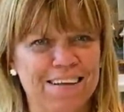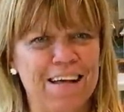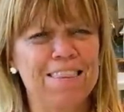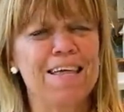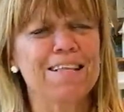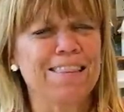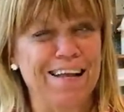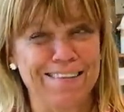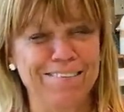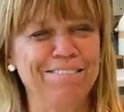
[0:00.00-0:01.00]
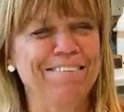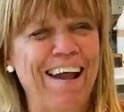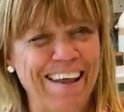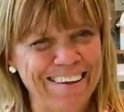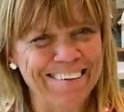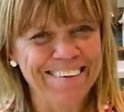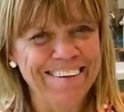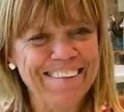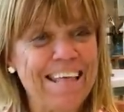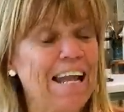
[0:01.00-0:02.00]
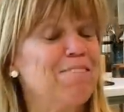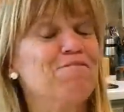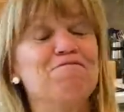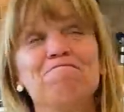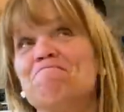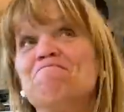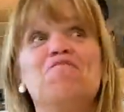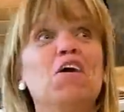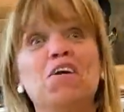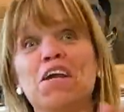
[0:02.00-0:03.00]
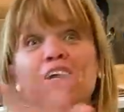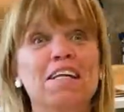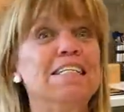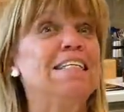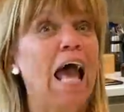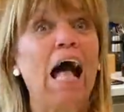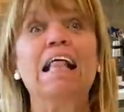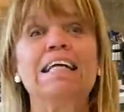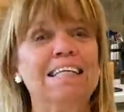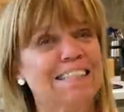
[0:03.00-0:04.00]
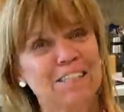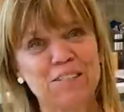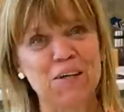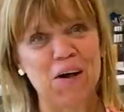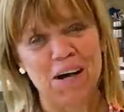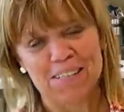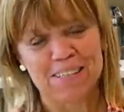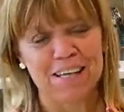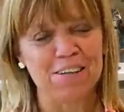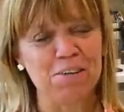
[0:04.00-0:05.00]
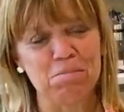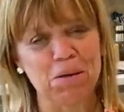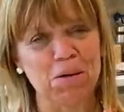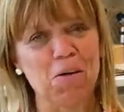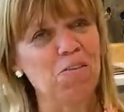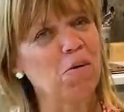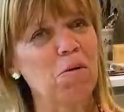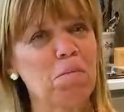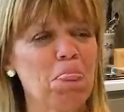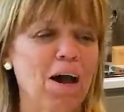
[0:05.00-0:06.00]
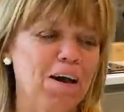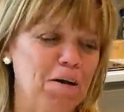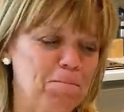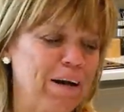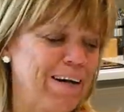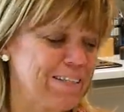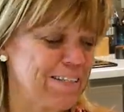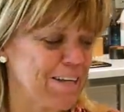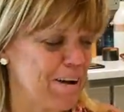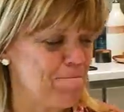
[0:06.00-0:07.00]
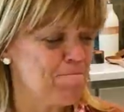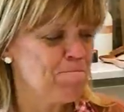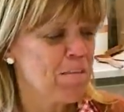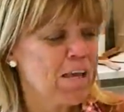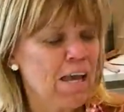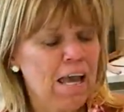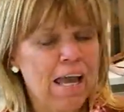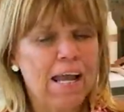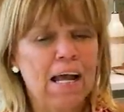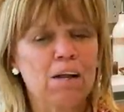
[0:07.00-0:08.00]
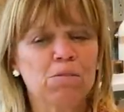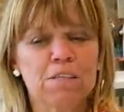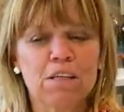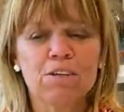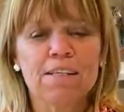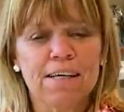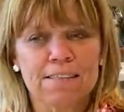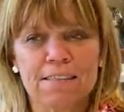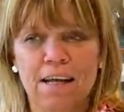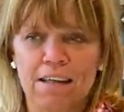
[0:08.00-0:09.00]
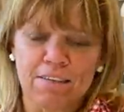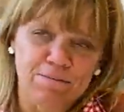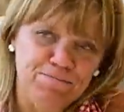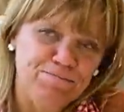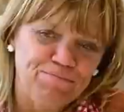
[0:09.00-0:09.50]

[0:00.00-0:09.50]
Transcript: I think that's right. That very good Italian sauce that you put over uh, pasta. And I will tell you this, I